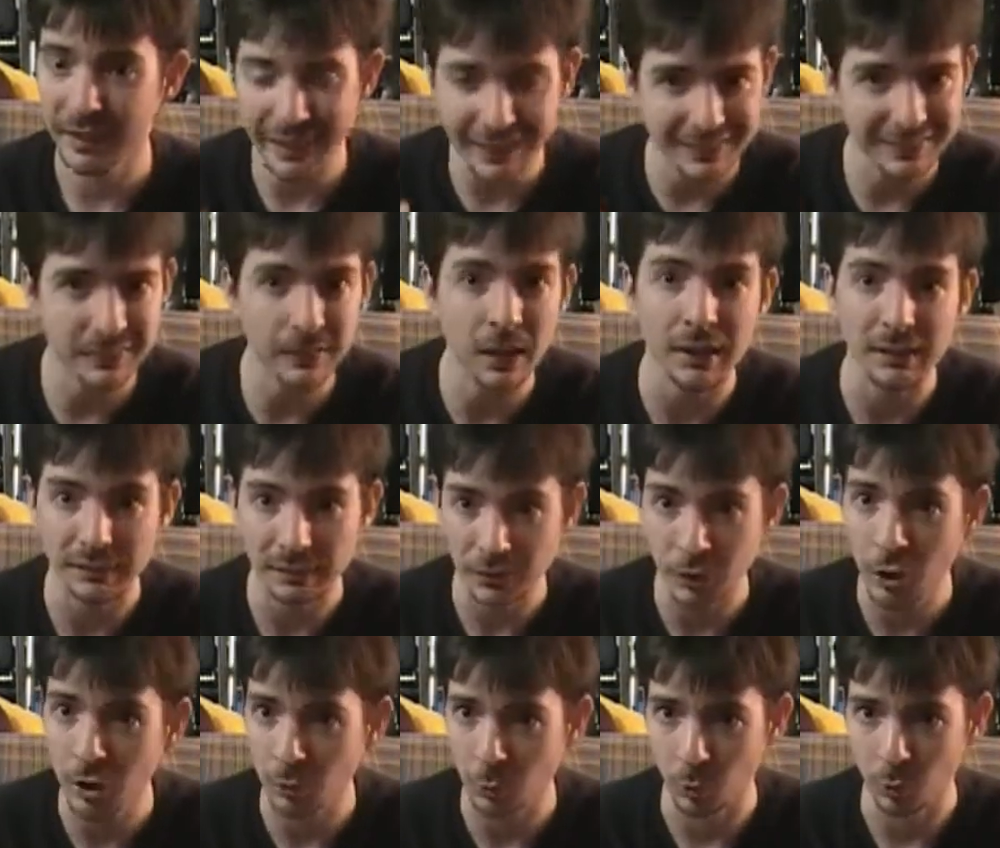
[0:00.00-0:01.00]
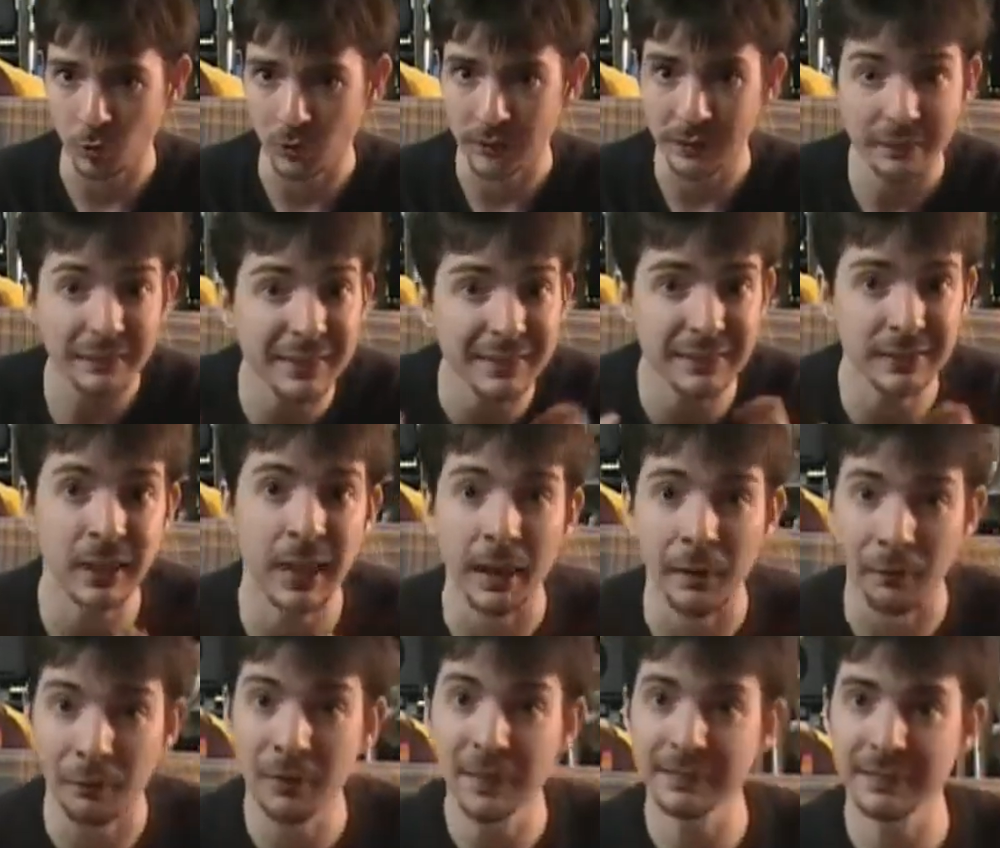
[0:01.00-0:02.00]
It's not Star Wars, at least not
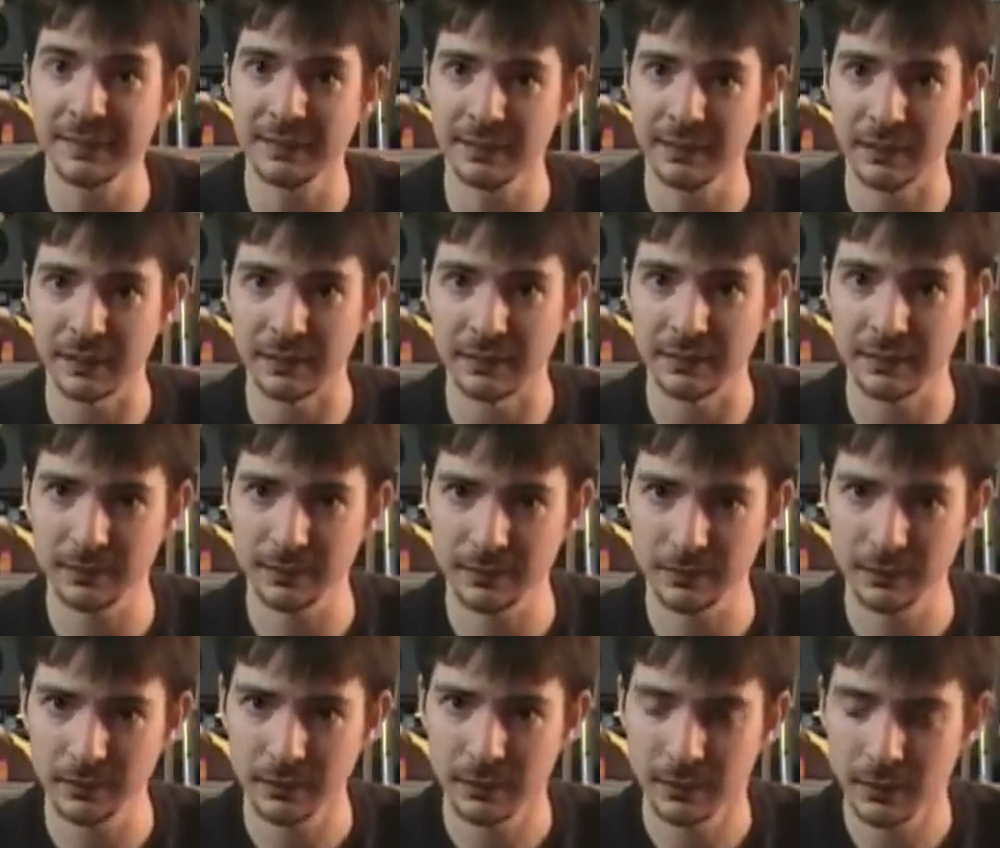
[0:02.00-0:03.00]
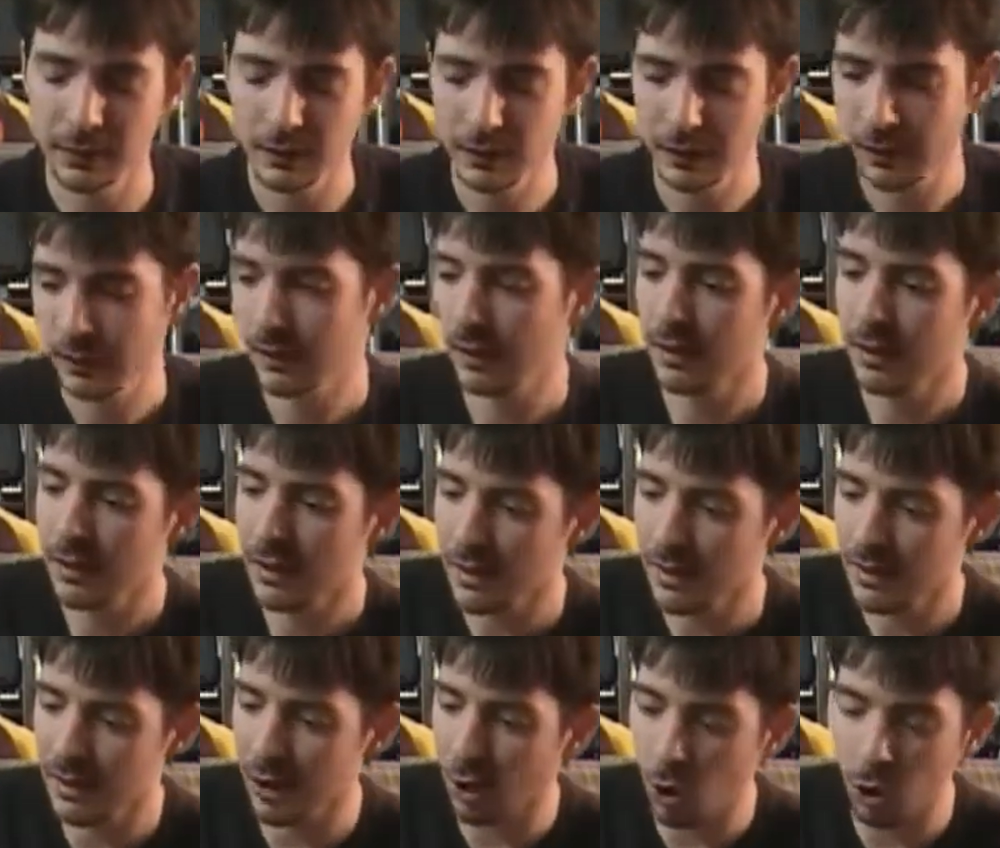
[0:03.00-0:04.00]
in this sense.
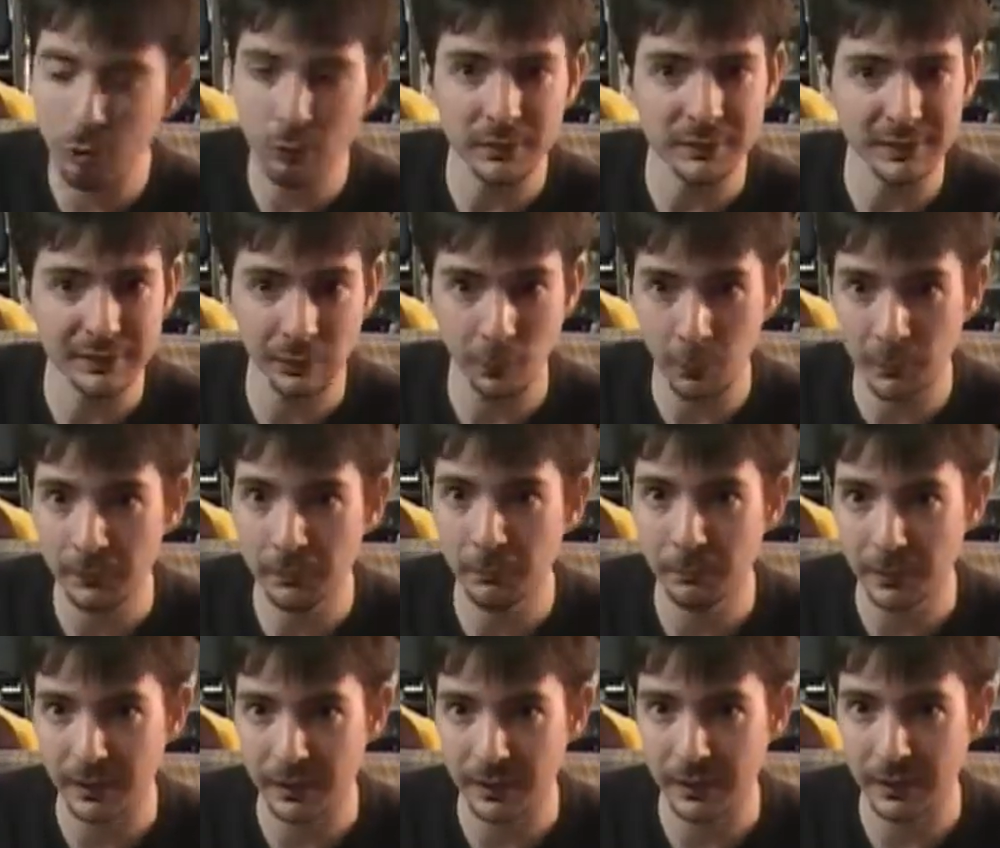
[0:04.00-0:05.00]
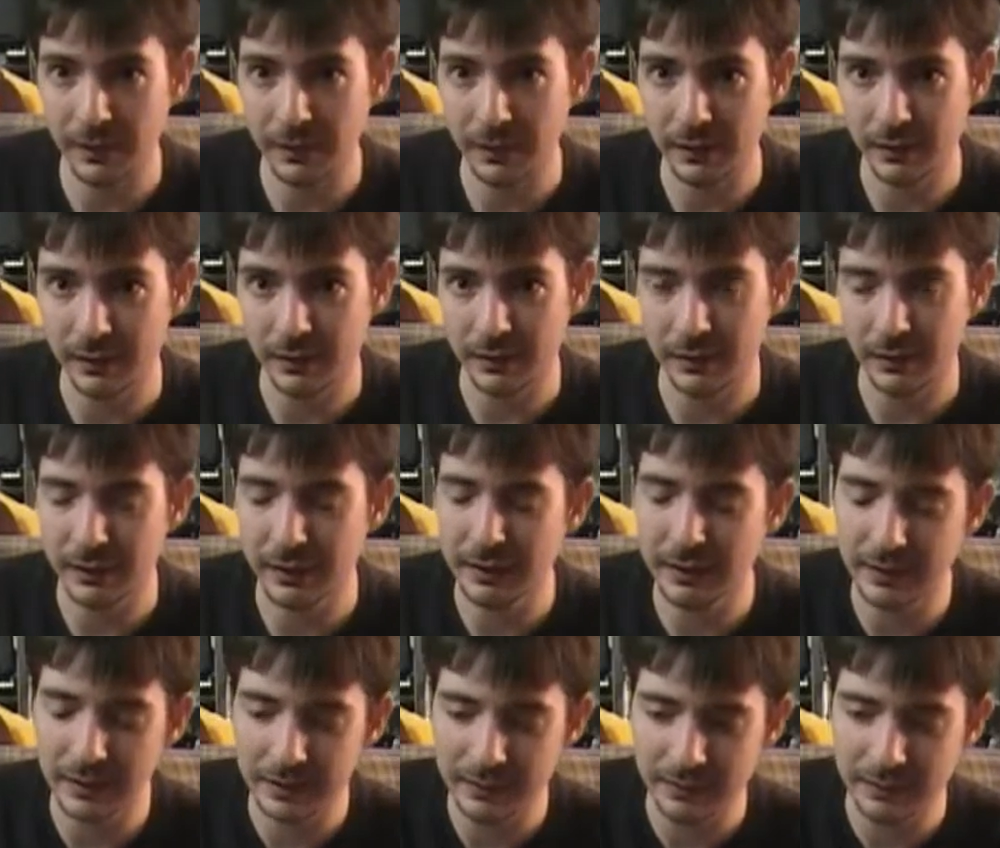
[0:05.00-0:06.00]
All it's going to be
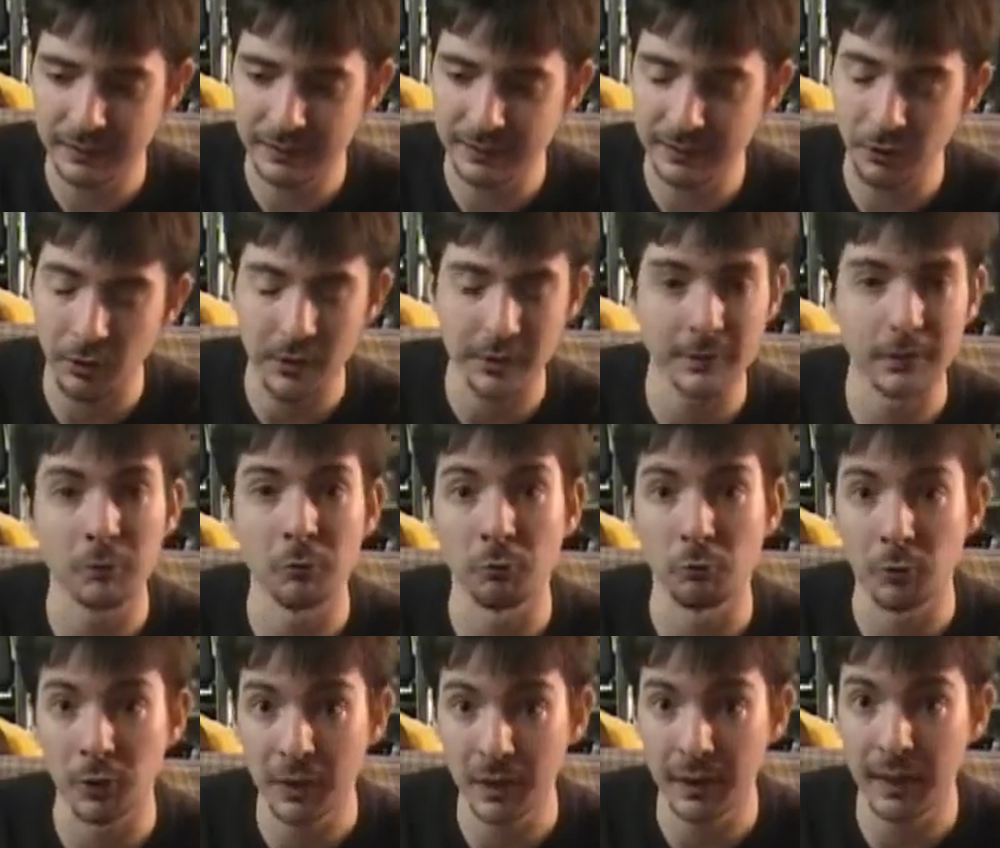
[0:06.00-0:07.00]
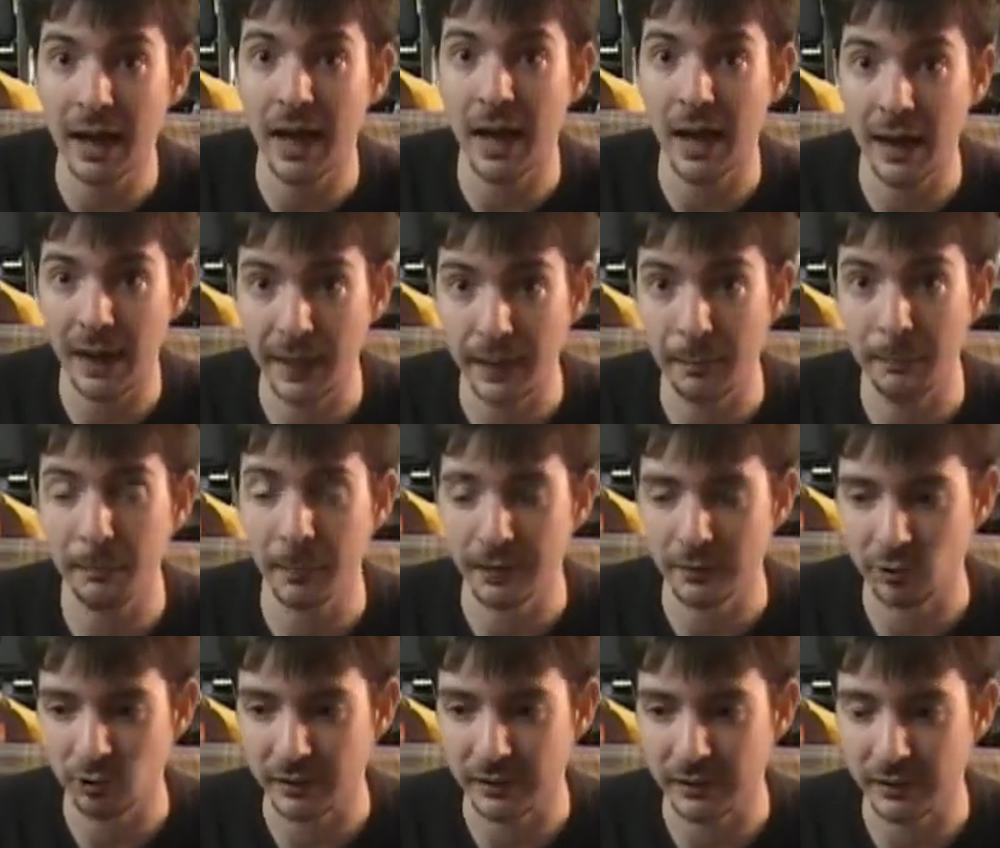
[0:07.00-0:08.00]
is a series of really
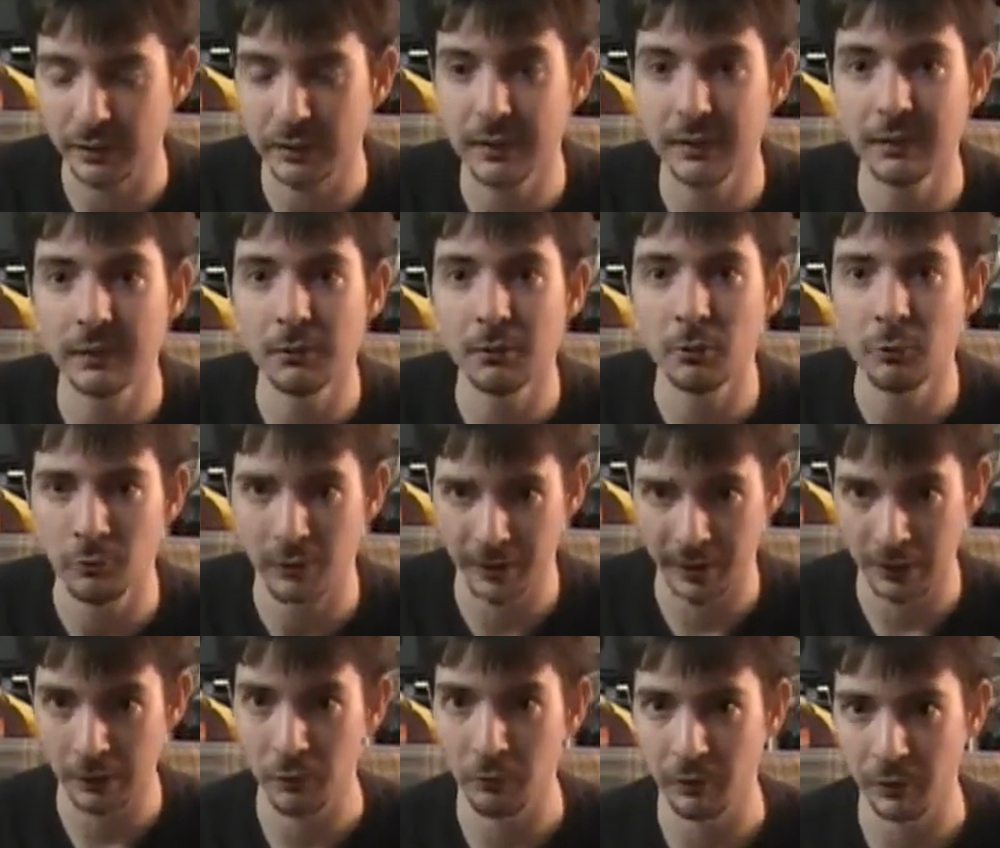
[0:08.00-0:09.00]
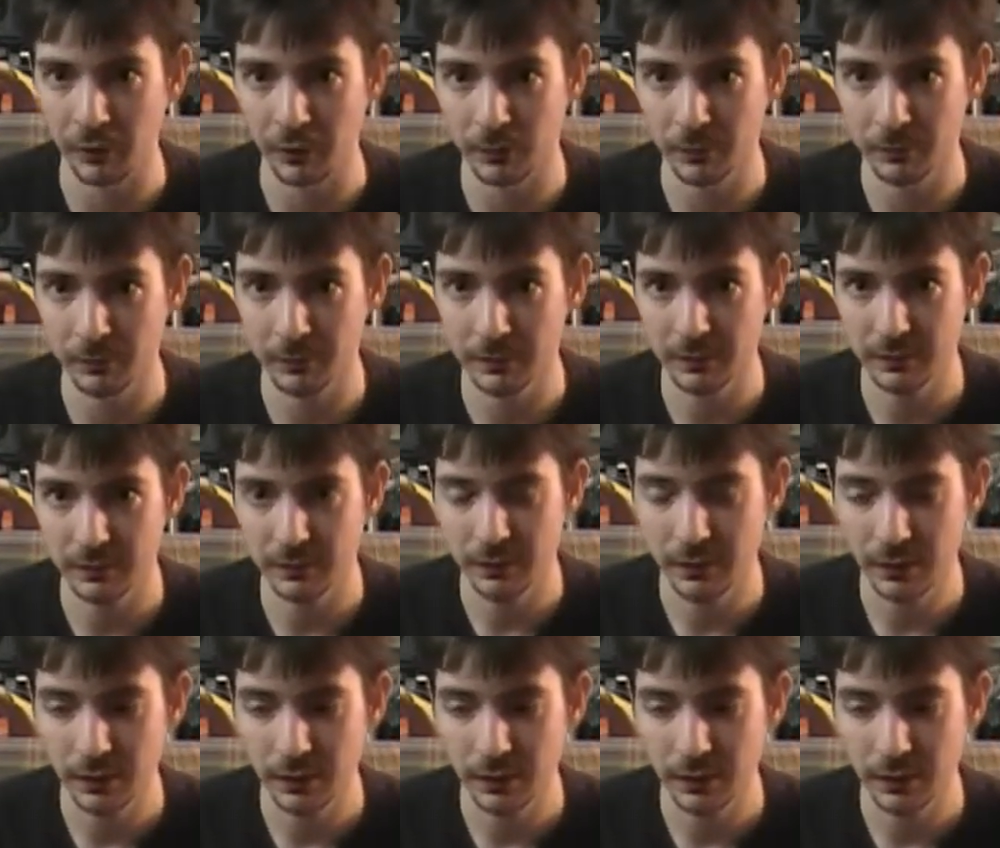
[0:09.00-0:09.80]
high-budget fan films.